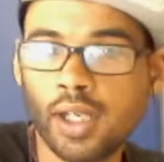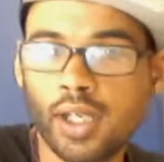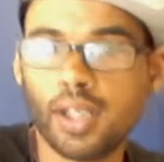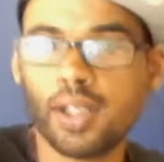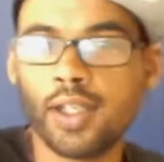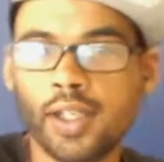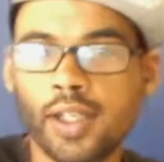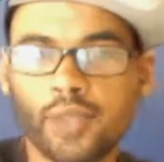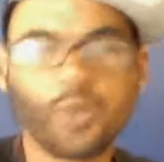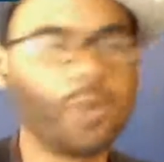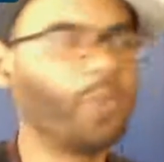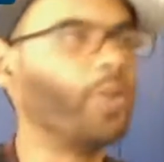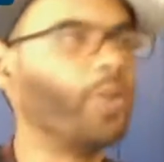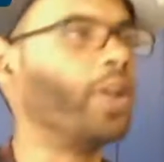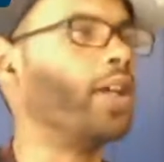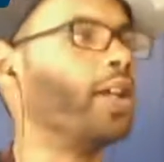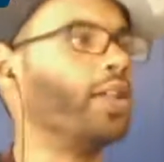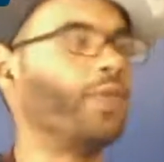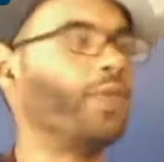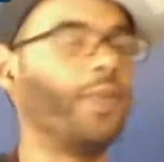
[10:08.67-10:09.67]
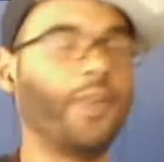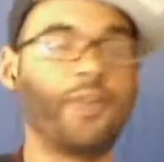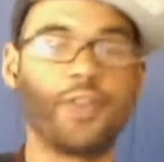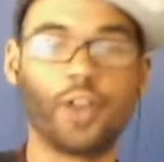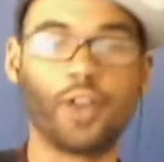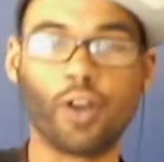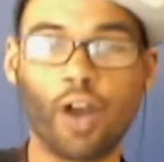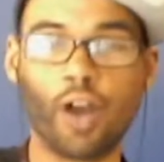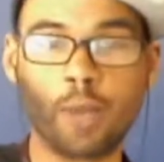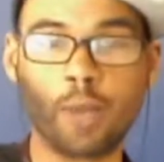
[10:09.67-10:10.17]
this would be his
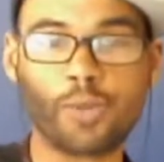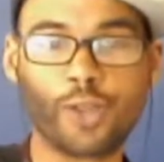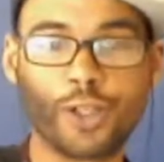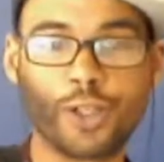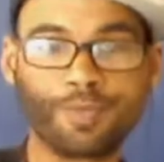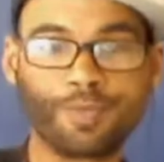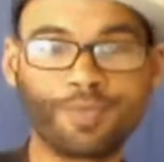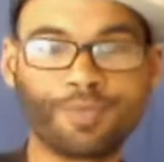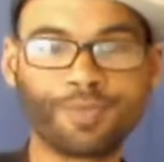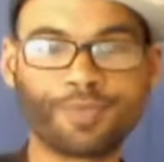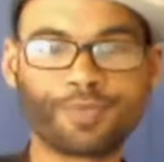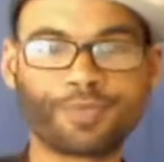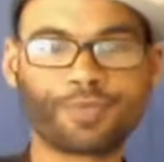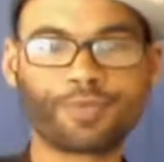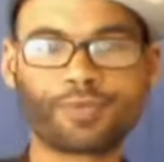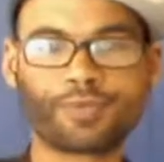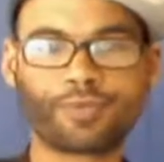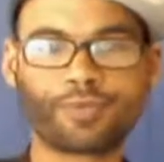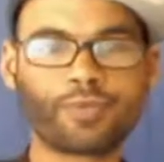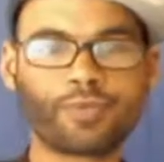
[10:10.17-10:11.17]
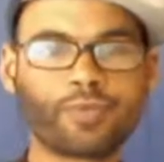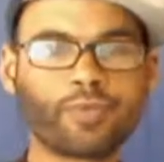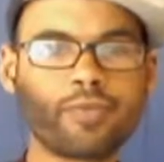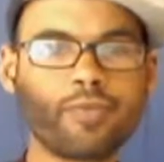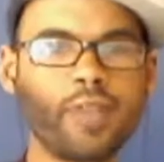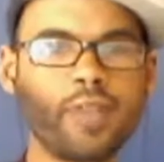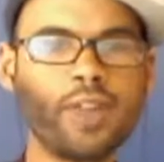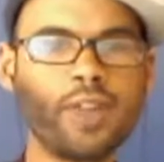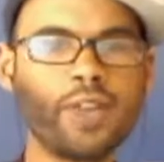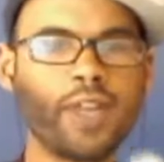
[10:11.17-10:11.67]
fifth-year option
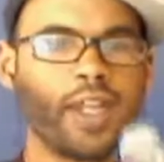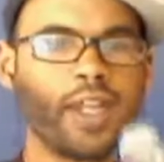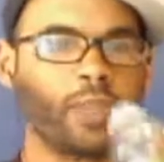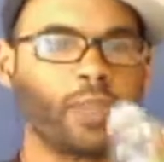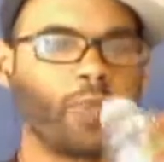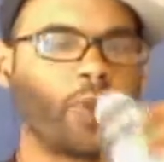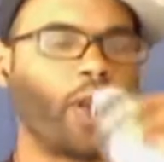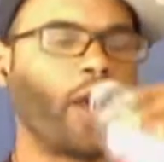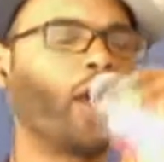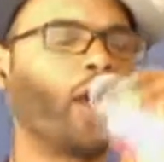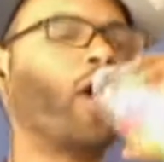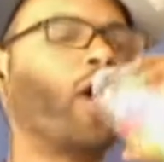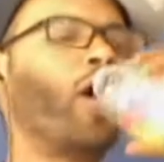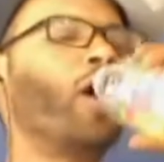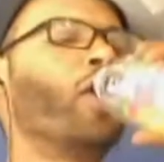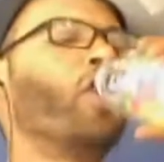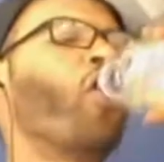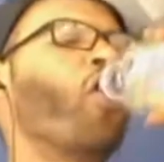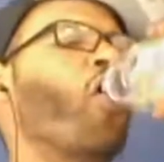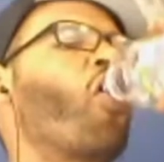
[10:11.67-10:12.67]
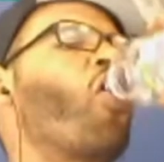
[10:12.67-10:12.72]
that he's playing on.